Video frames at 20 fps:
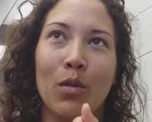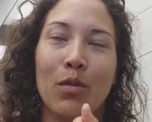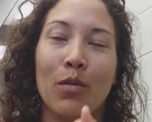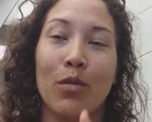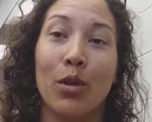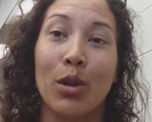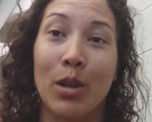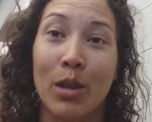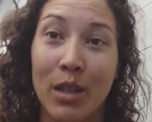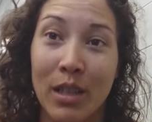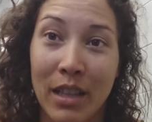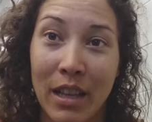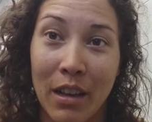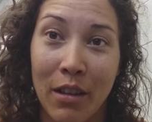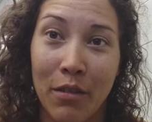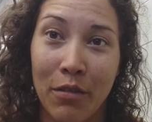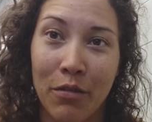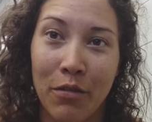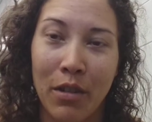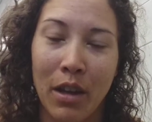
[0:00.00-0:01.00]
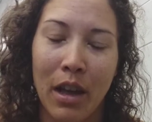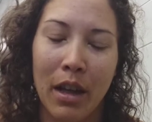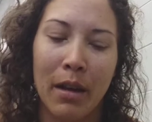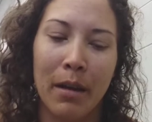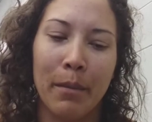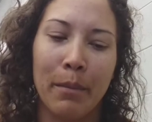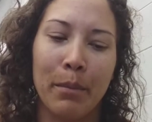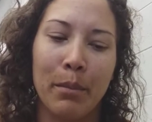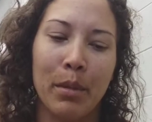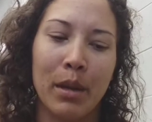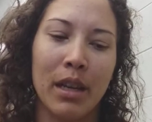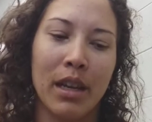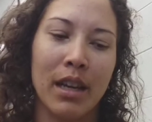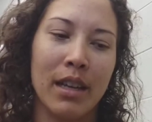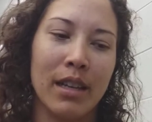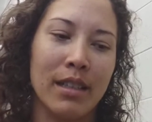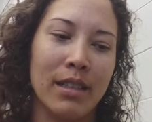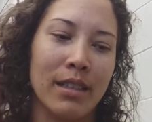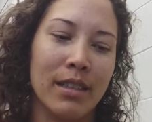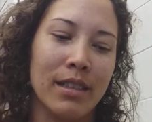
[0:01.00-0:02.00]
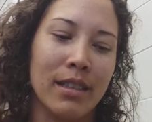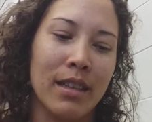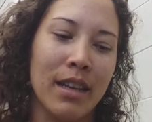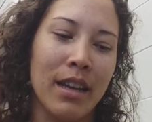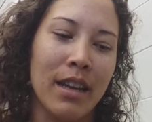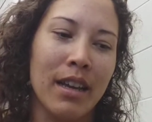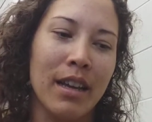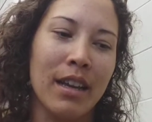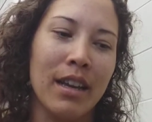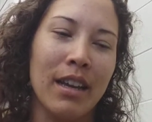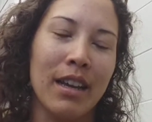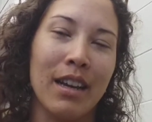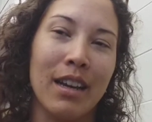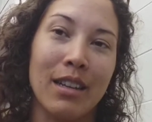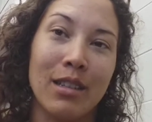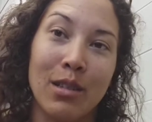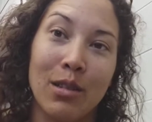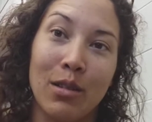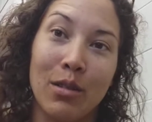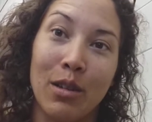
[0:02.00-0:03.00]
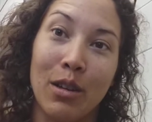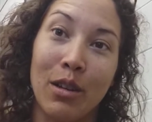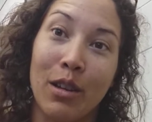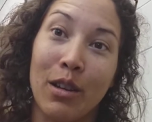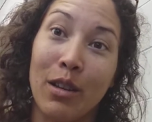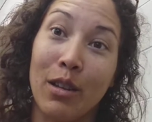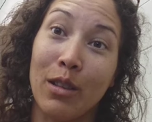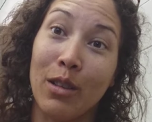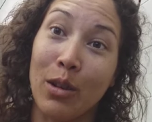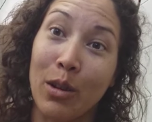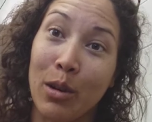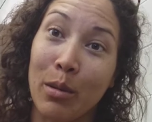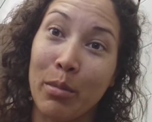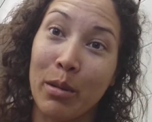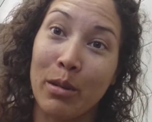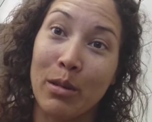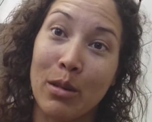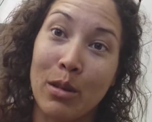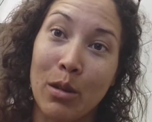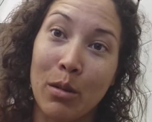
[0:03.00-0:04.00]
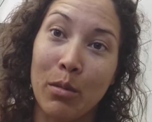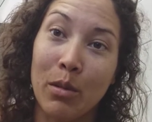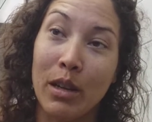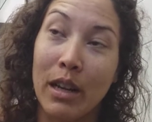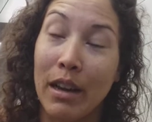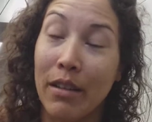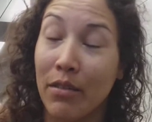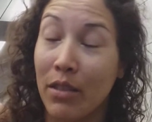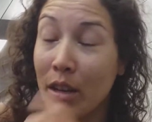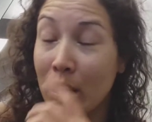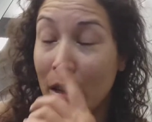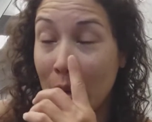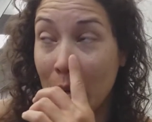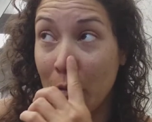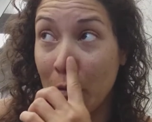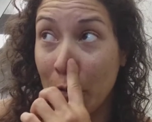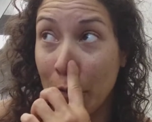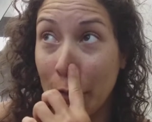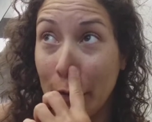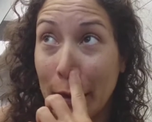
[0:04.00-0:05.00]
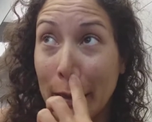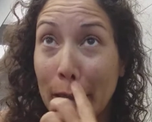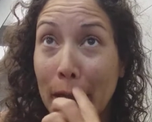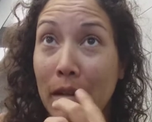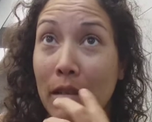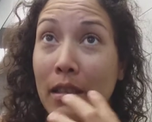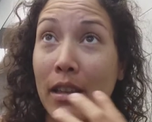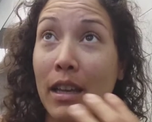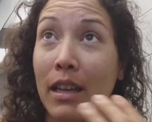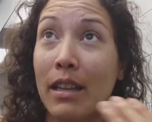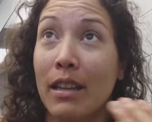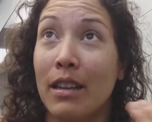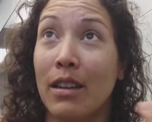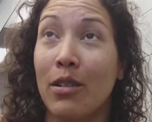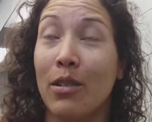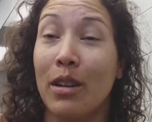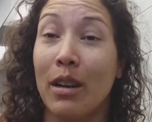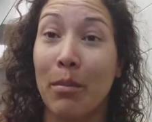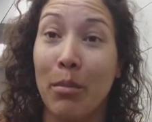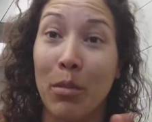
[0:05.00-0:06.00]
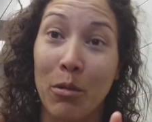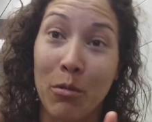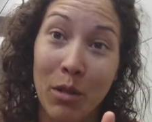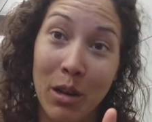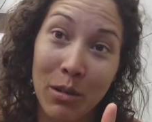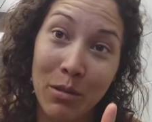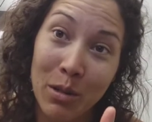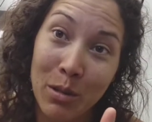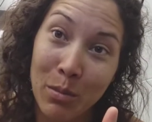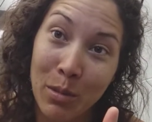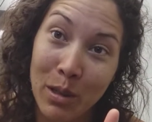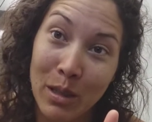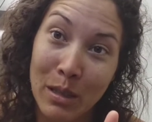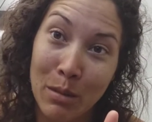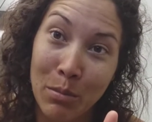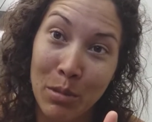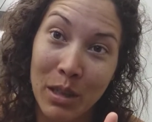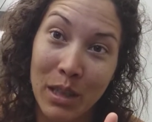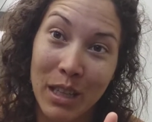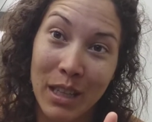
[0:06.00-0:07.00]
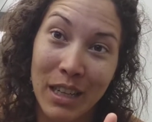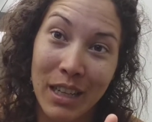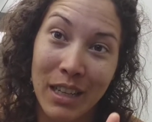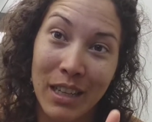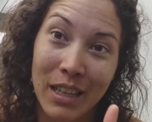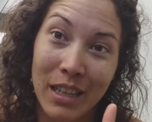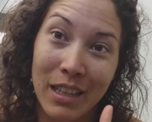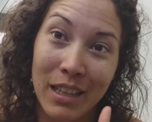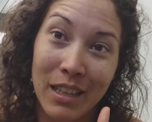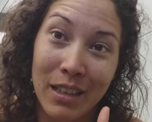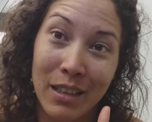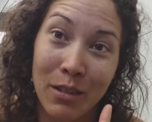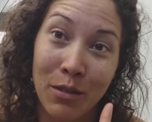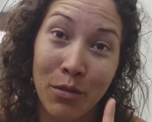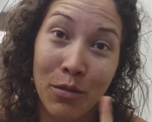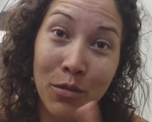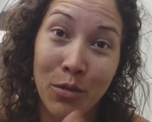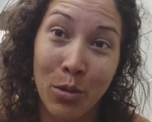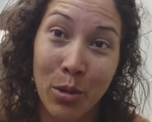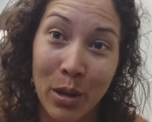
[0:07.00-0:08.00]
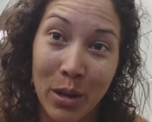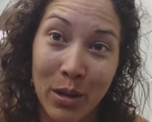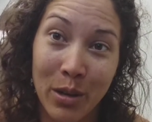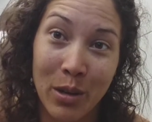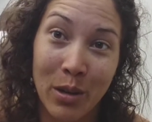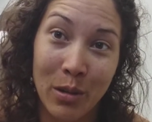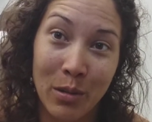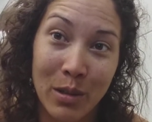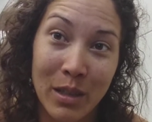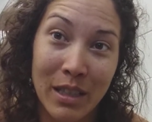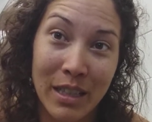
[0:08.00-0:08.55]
for yourself, because as you learn about scuba diving, you will find out that your number one responsibility is for your own